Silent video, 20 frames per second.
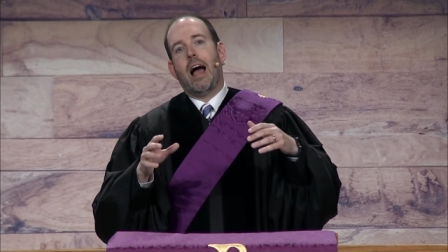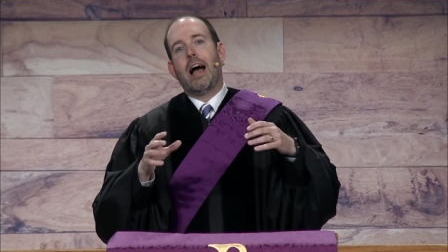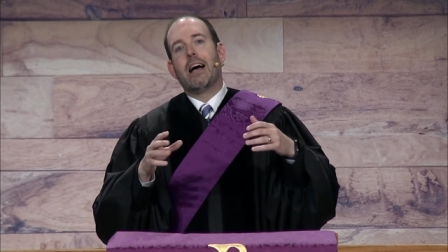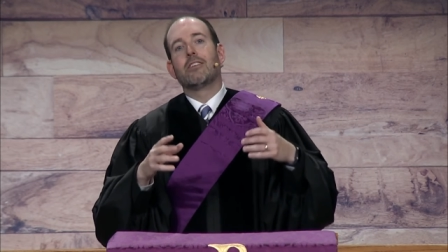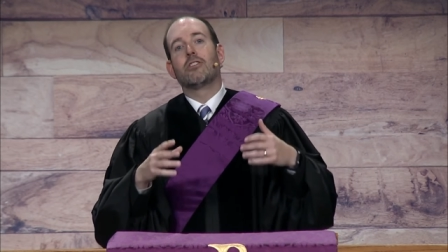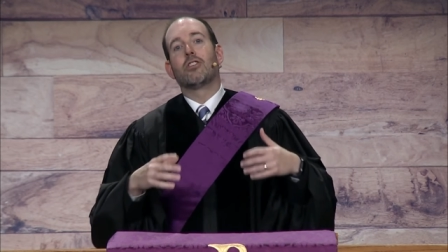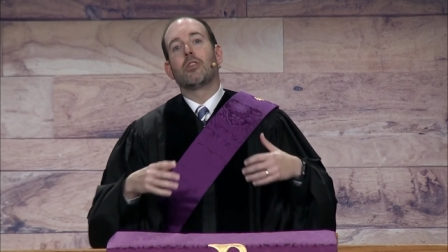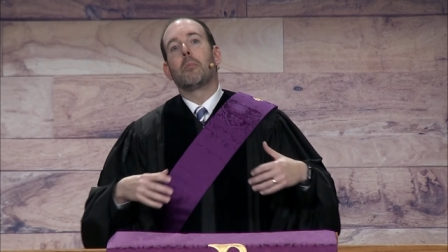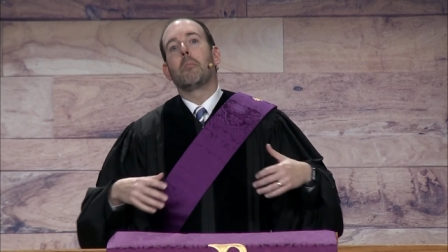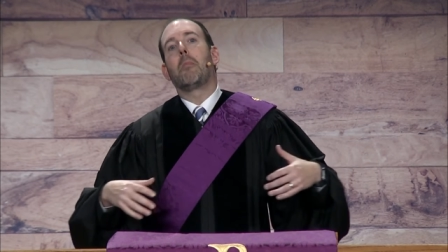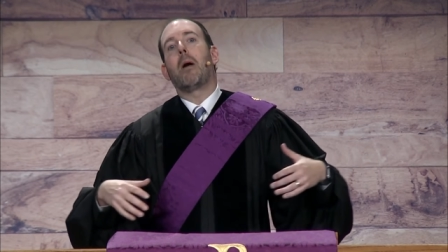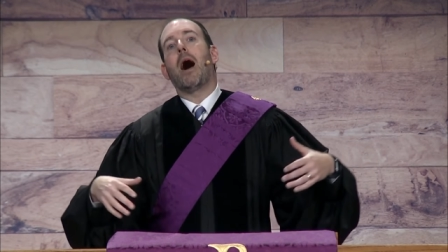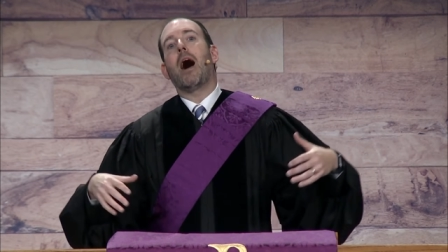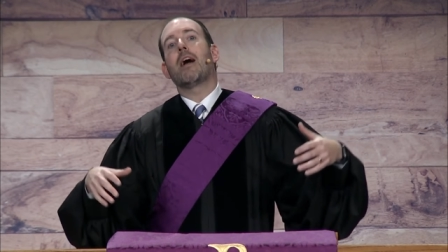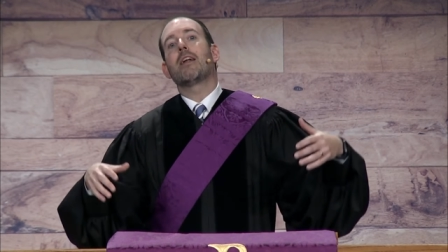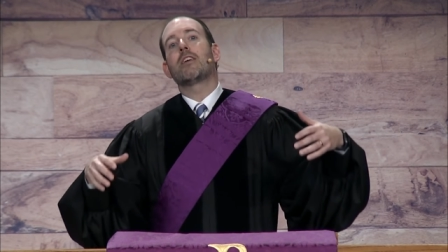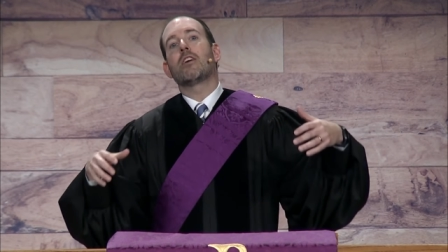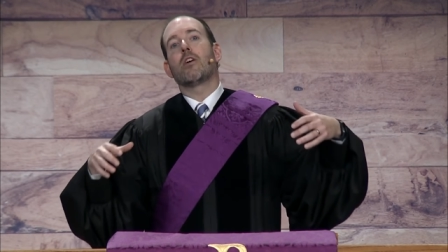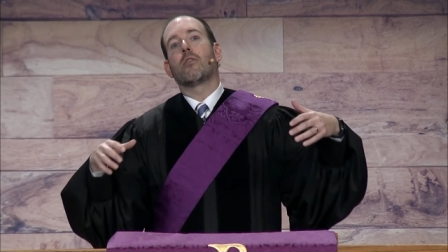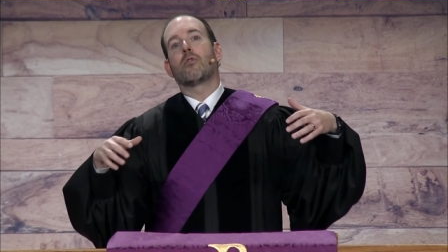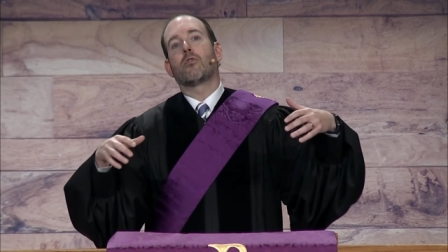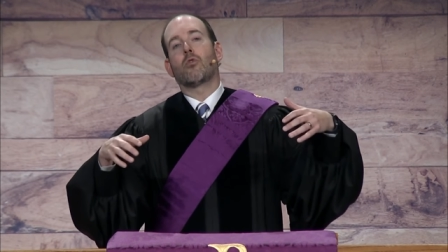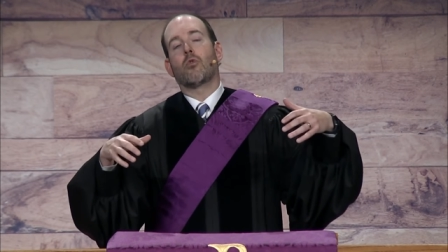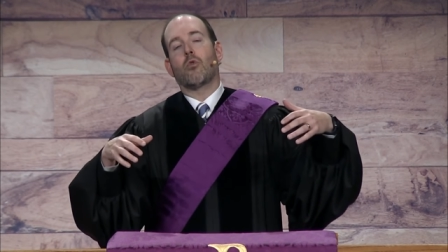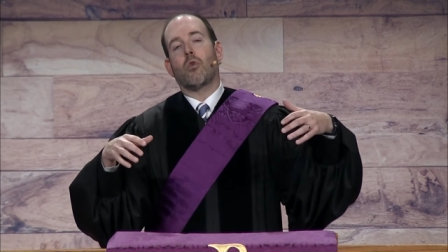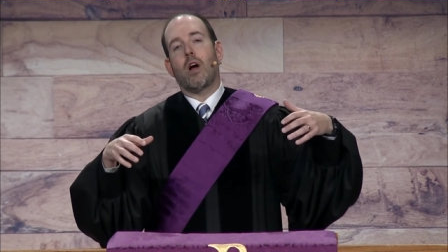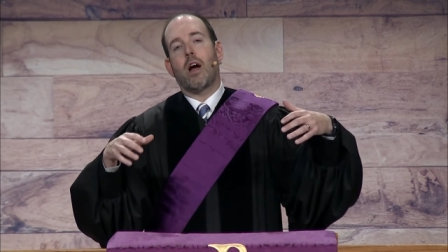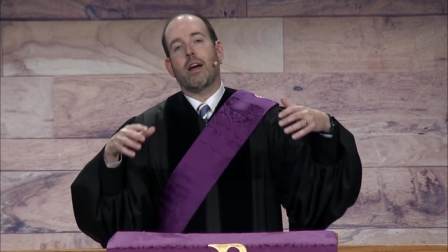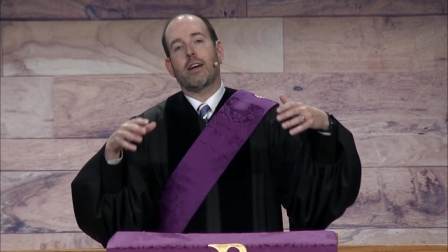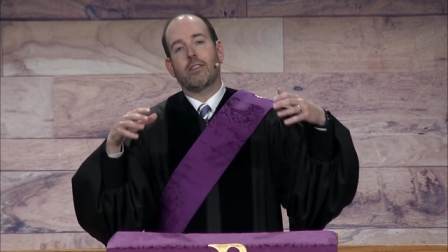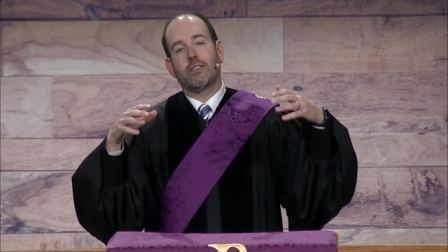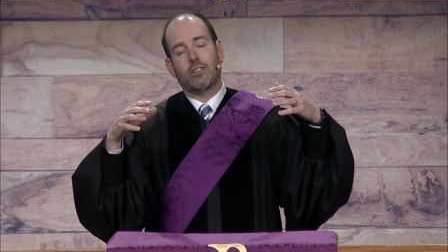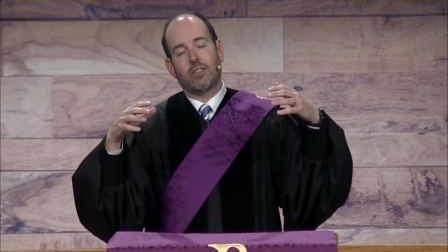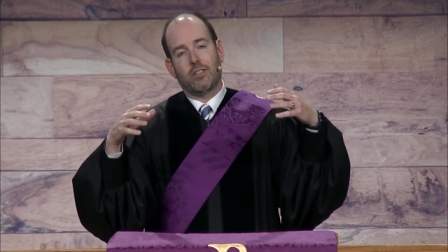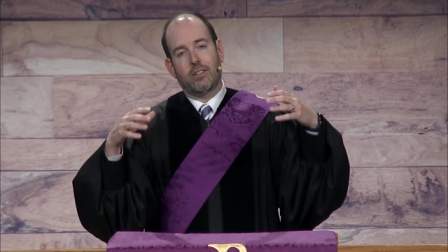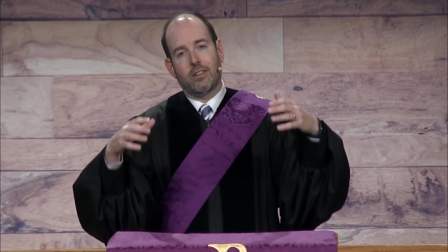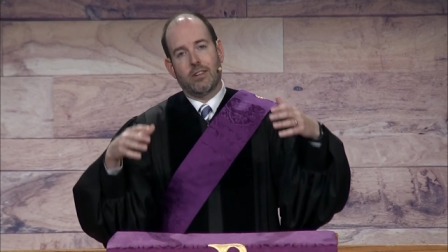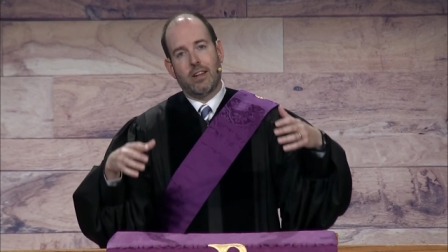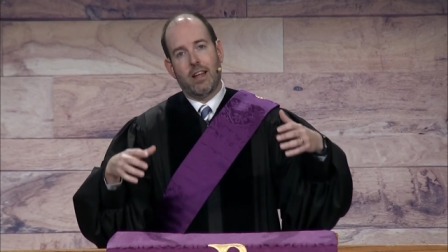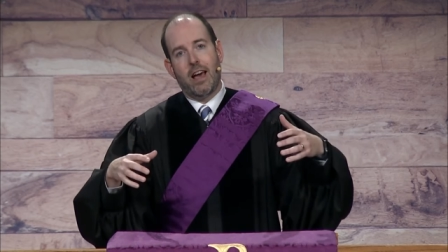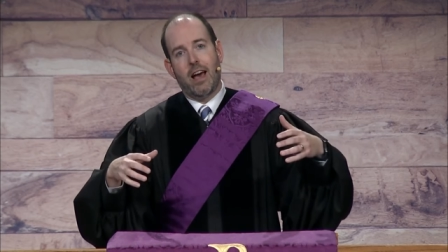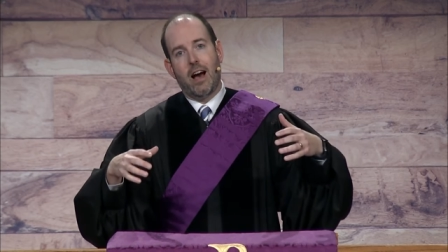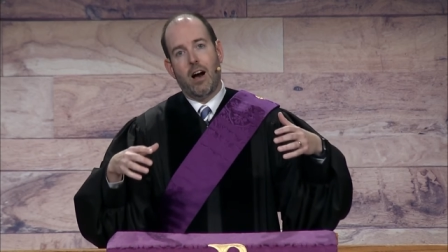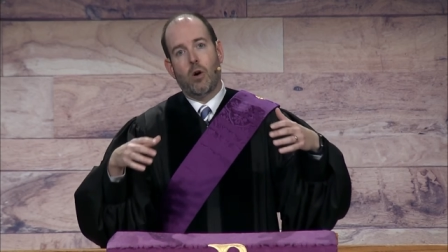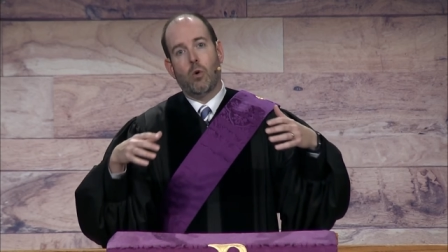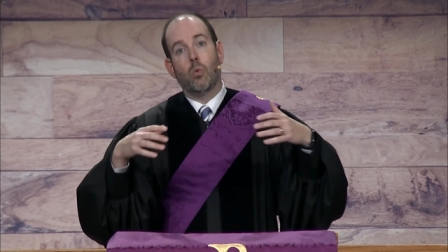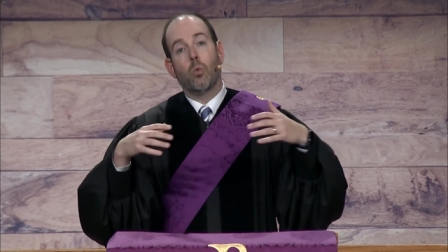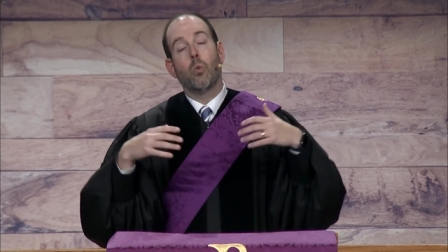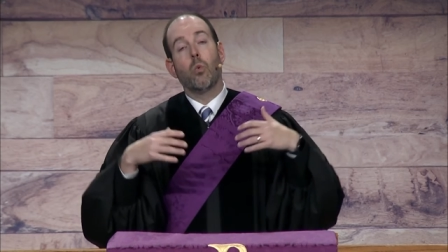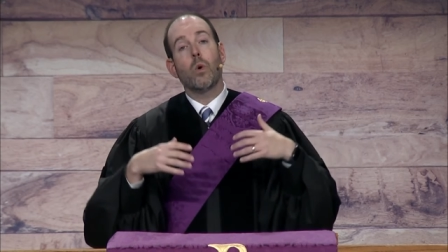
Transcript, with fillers: as the body of Christ now,